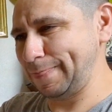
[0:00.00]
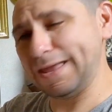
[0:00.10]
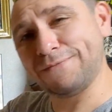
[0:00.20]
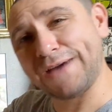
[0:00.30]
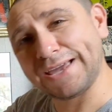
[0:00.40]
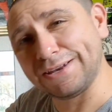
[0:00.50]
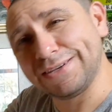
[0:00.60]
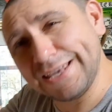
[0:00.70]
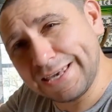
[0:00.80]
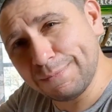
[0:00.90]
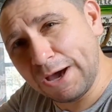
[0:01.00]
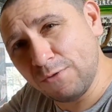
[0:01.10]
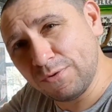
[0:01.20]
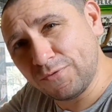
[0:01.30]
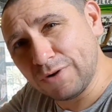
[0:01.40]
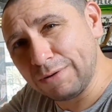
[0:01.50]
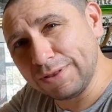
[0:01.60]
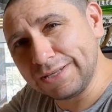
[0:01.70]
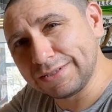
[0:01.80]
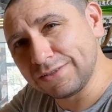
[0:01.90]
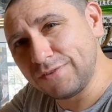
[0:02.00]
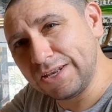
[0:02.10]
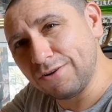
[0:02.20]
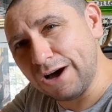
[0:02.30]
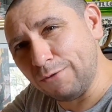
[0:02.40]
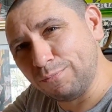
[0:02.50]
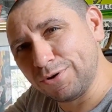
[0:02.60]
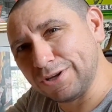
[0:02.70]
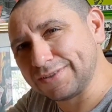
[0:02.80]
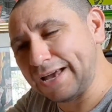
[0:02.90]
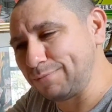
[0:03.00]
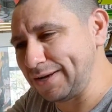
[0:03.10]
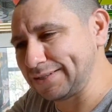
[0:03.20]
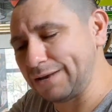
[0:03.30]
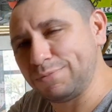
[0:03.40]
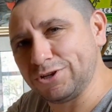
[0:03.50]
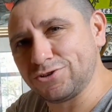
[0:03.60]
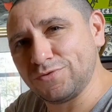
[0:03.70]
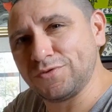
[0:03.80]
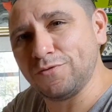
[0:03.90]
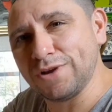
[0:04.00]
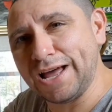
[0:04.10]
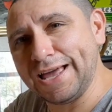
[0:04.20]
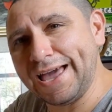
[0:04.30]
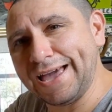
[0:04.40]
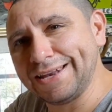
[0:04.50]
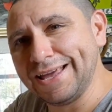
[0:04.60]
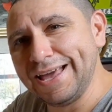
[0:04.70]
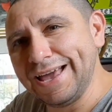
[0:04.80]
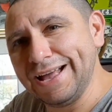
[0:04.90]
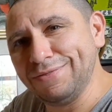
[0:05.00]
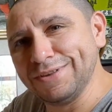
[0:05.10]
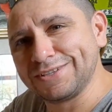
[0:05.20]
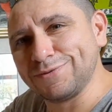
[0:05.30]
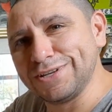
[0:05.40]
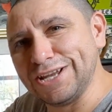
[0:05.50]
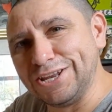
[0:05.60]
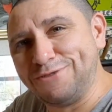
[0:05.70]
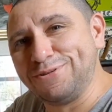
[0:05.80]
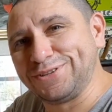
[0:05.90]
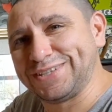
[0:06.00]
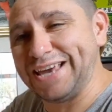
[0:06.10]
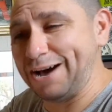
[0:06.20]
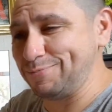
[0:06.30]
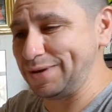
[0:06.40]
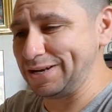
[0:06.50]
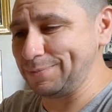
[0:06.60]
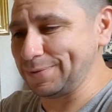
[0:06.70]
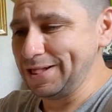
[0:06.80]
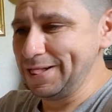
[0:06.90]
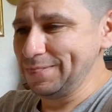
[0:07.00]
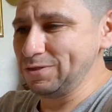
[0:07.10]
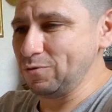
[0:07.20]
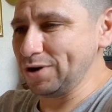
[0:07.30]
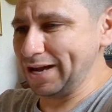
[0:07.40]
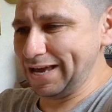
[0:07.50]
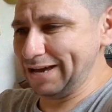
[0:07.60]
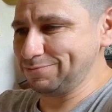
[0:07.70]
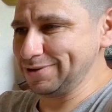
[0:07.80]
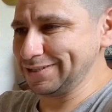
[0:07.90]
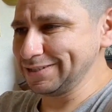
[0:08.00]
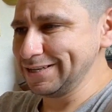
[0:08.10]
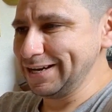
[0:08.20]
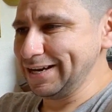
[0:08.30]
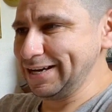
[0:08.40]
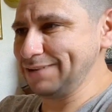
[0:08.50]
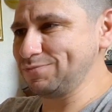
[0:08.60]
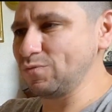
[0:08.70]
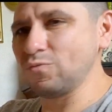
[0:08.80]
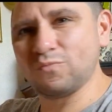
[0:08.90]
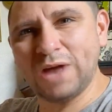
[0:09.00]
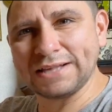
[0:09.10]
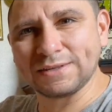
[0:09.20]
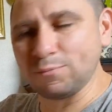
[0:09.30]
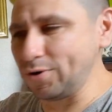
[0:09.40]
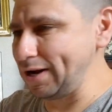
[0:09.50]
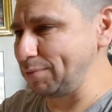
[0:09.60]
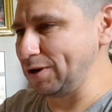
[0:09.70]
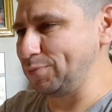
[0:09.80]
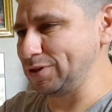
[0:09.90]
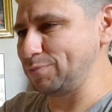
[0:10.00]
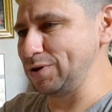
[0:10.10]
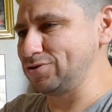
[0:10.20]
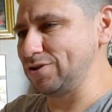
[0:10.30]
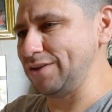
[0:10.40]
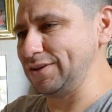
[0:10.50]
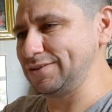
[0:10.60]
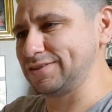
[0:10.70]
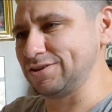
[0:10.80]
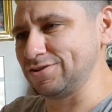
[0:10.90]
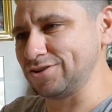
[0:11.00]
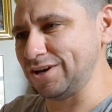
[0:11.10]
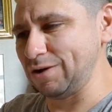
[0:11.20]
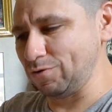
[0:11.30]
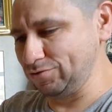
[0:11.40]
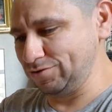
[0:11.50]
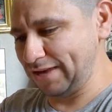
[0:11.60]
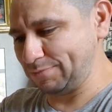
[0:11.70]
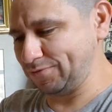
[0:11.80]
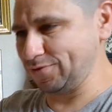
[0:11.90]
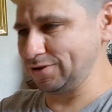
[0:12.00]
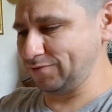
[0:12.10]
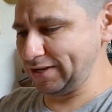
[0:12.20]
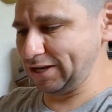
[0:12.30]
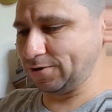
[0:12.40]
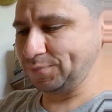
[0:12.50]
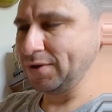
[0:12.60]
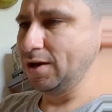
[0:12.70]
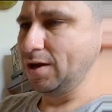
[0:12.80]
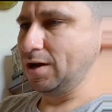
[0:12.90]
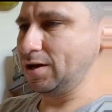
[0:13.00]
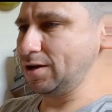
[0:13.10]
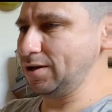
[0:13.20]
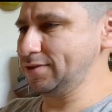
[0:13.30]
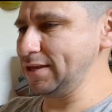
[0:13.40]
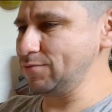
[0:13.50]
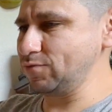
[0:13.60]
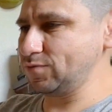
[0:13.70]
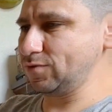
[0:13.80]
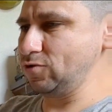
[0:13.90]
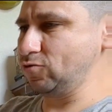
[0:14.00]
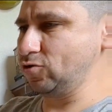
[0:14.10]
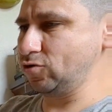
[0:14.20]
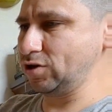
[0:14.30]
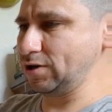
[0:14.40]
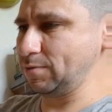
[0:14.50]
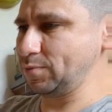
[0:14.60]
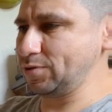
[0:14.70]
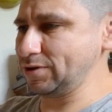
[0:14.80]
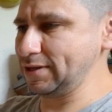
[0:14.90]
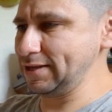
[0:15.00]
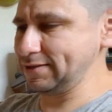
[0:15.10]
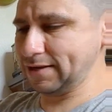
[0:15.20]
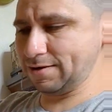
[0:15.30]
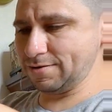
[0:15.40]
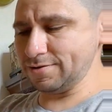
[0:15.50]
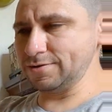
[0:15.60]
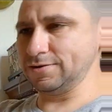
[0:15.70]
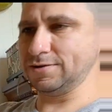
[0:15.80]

If I can dig him out before I release this video, I'll put a side-by-side picture with the one I had and this one, and you'll see how beat up the one I had was. At some point, I'm going to put the stickers on. I won't do that before this video. I think you could put these here